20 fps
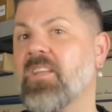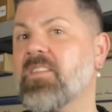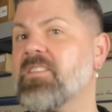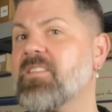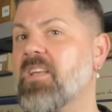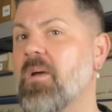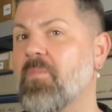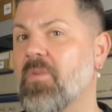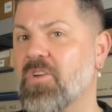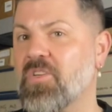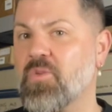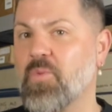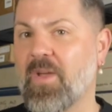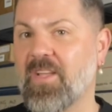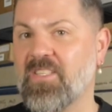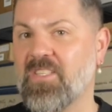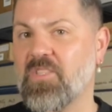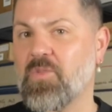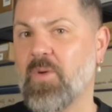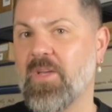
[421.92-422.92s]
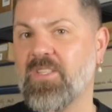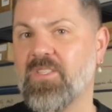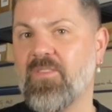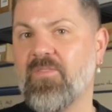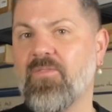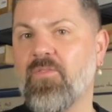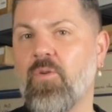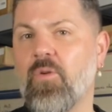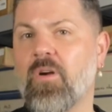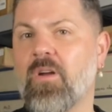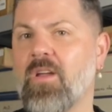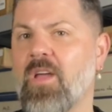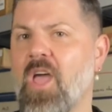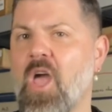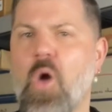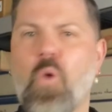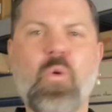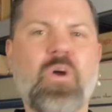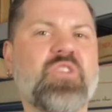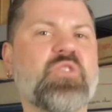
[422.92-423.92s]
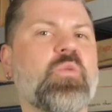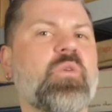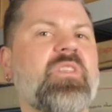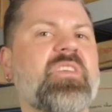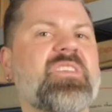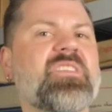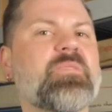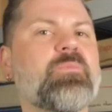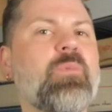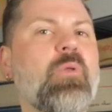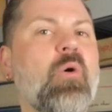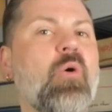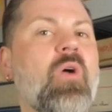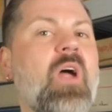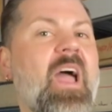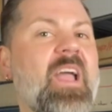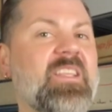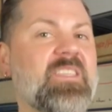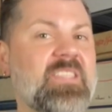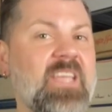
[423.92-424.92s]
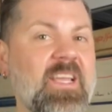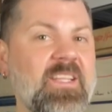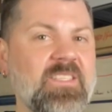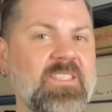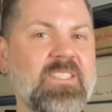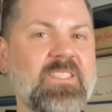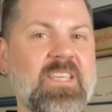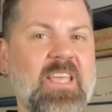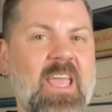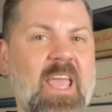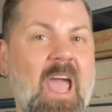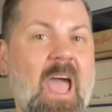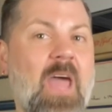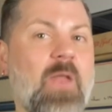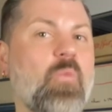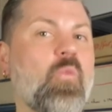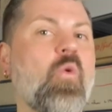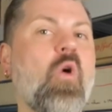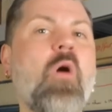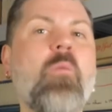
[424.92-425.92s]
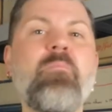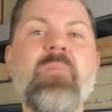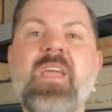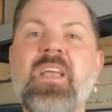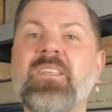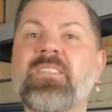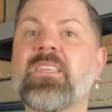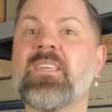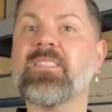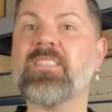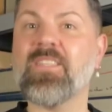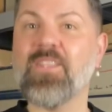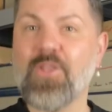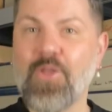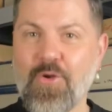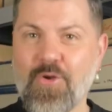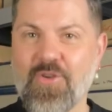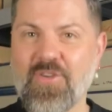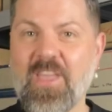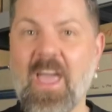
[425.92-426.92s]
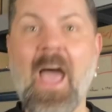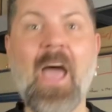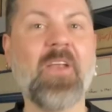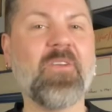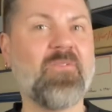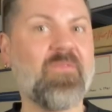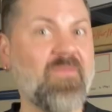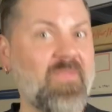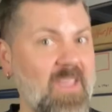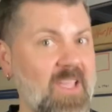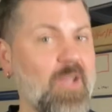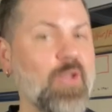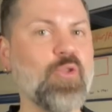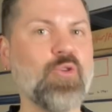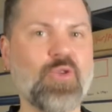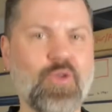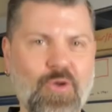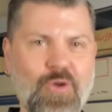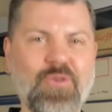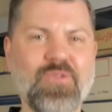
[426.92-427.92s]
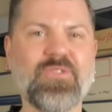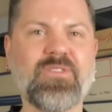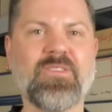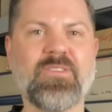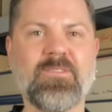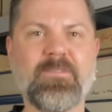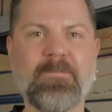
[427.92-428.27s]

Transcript: in summer 2024, which will explore identity and what makes us look and feel good.